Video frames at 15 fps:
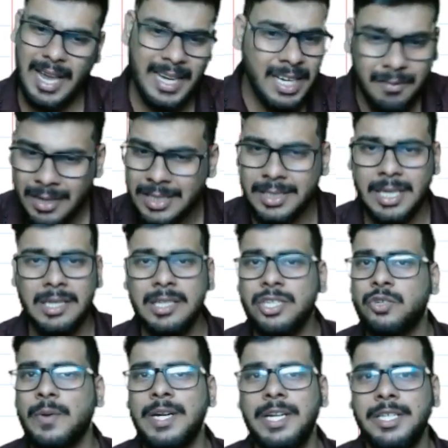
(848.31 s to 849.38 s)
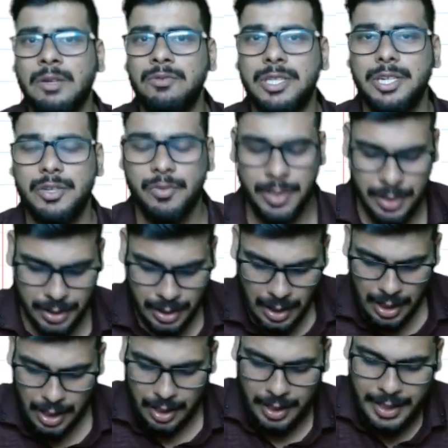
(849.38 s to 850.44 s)
anyway sell this 20,000 units,
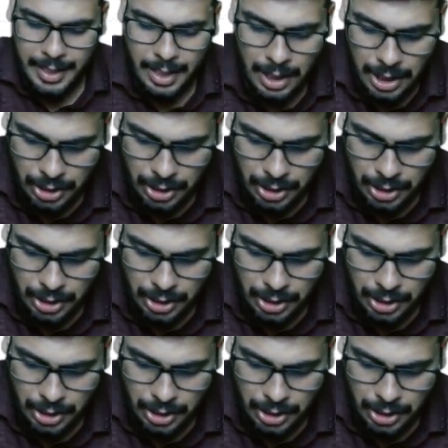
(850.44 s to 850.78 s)
right?